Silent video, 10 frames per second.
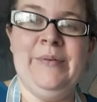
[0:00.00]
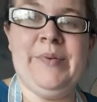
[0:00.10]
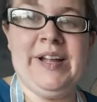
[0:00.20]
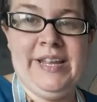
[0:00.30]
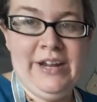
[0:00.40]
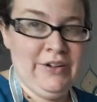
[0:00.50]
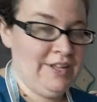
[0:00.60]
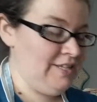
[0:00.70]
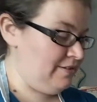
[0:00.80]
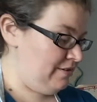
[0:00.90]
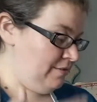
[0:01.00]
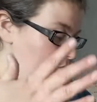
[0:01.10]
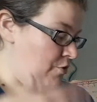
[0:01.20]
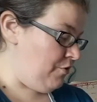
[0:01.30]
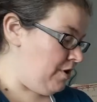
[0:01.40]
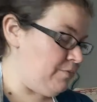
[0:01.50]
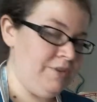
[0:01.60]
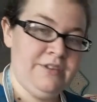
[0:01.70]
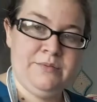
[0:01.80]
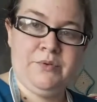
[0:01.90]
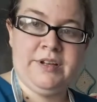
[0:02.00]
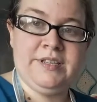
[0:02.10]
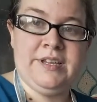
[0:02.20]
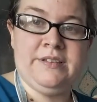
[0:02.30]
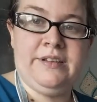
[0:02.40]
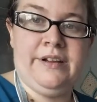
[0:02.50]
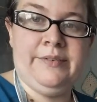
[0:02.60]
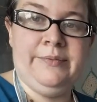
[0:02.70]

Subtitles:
But here, let's move on with this process here.